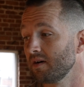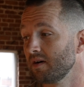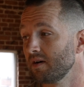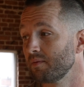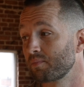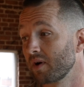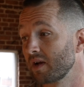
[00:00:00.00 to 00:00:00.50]

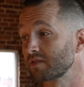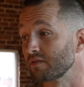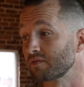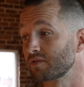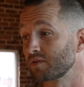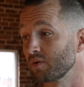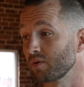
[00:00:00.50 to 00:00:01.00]
impressive
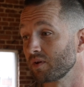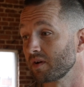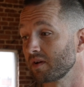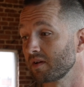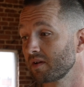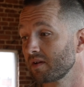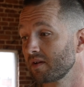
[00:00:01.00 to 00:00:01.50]

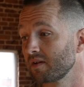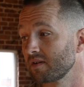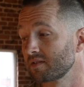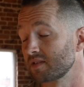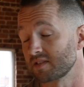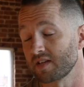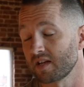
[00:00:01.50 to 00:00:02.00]
story,
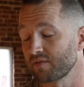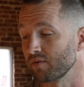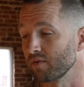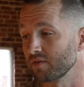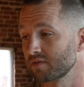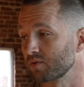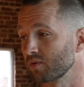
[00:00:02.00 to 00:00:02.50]

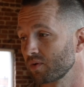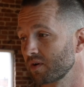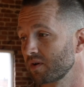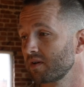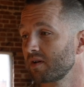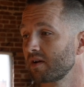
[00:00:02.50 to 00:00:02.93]
successful story,